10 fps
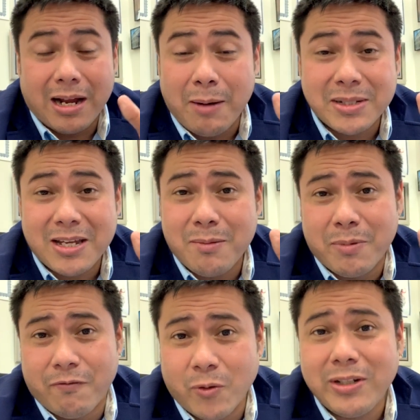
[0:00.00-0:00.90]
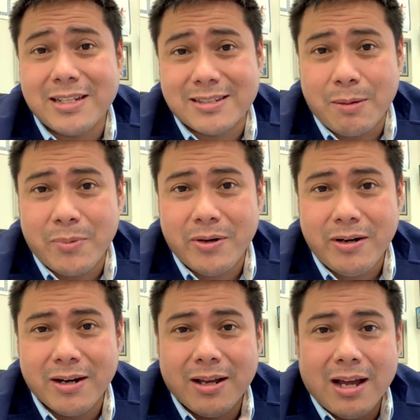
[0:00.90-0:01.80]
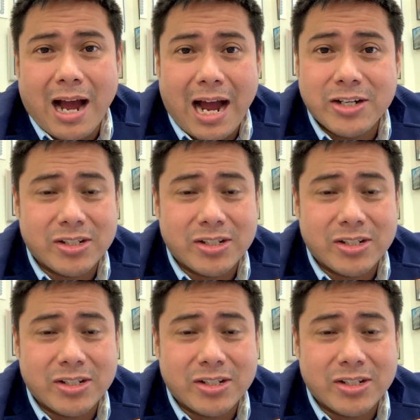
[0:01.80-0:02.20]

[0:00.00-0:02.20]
I'm gonna tell you, before December, I